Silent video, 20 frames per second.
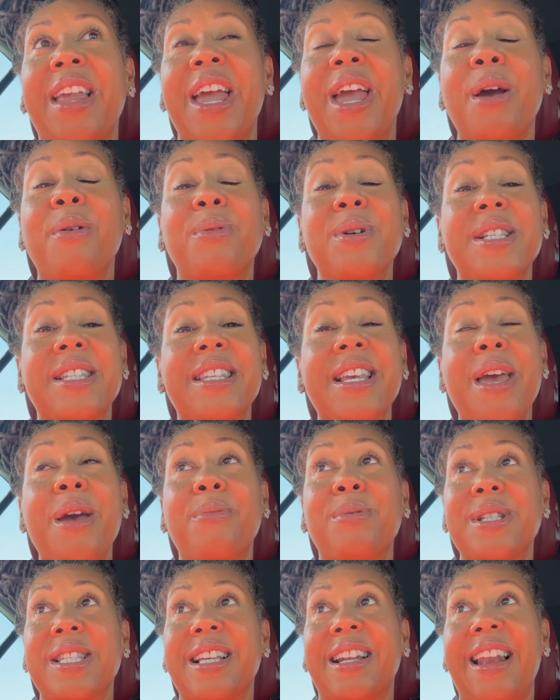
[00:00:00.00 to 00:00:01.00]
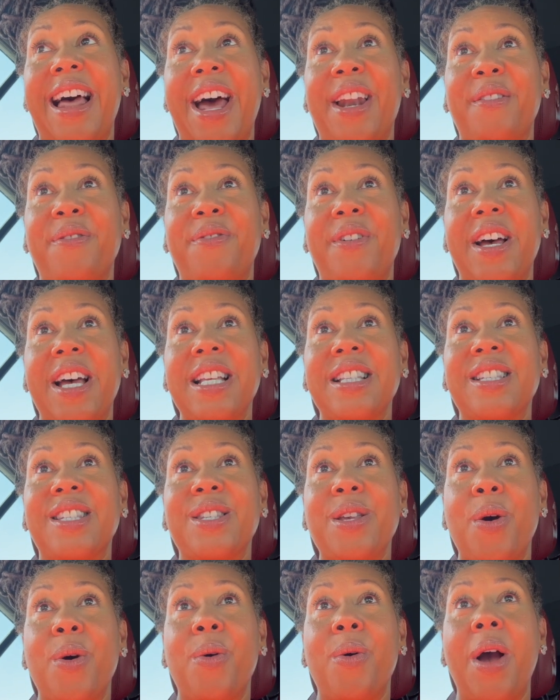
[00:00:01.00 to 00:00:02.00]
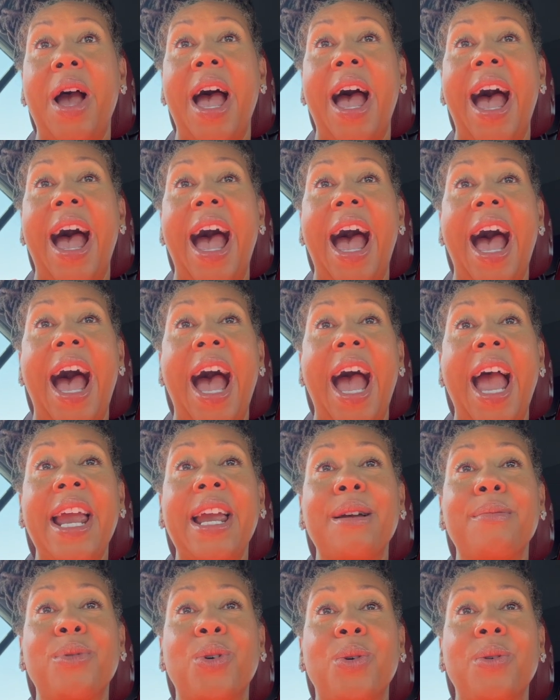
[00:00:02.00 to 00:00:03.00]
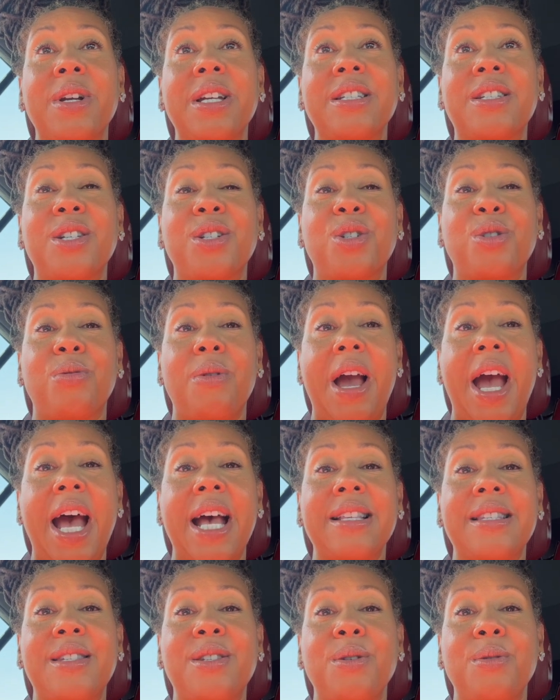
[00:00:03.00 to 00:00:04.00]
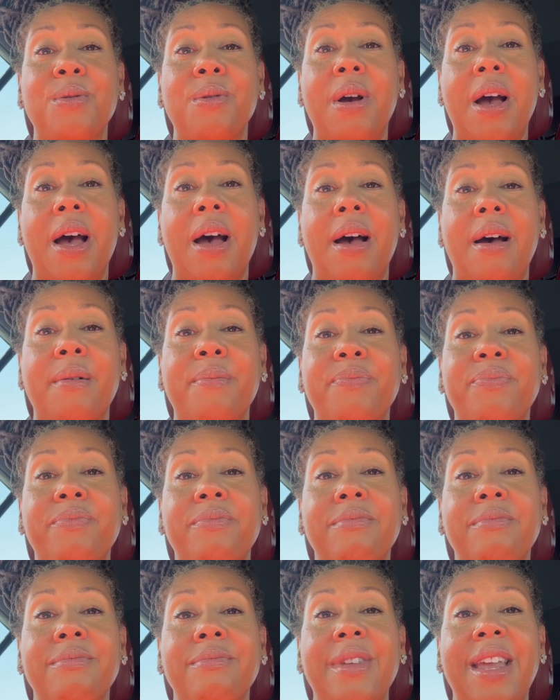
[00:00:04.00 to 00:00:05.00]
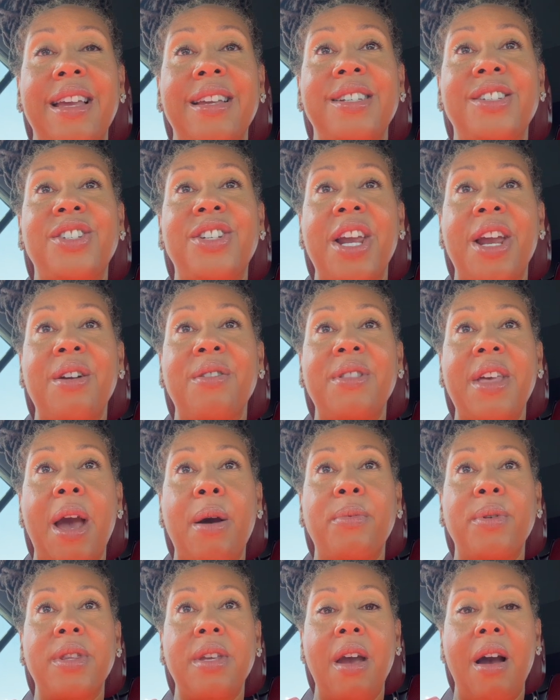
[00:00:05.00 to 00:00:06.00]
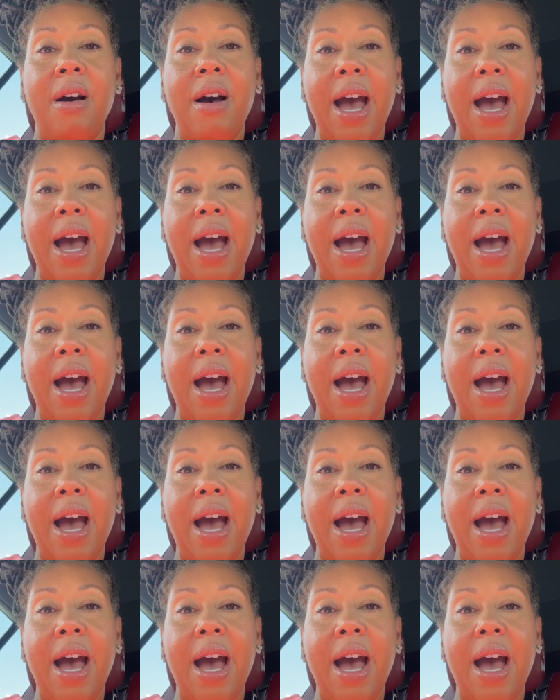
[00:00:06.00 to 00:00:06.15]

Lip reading: it was a lot of fun. So I am going to try to share that with y'all.